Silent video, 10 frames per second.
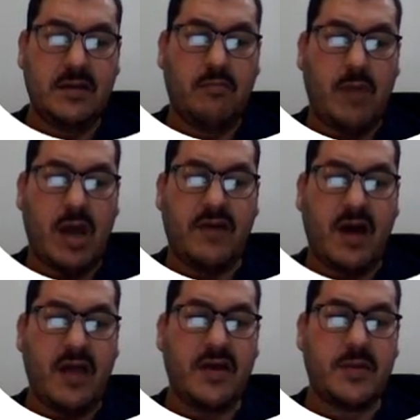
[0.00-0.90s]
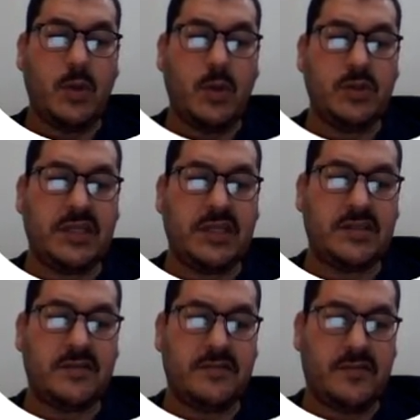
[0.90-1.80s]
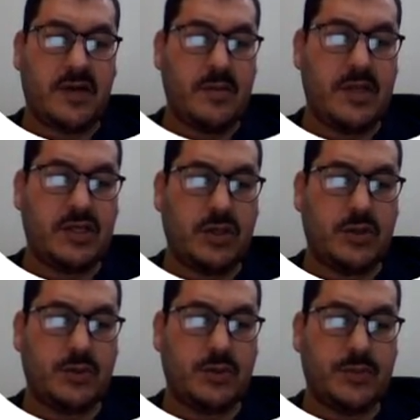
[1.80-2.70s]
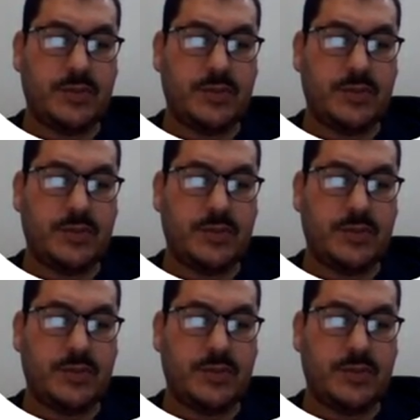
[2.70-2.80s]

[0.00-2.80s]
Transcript: My father bought it from the showroom.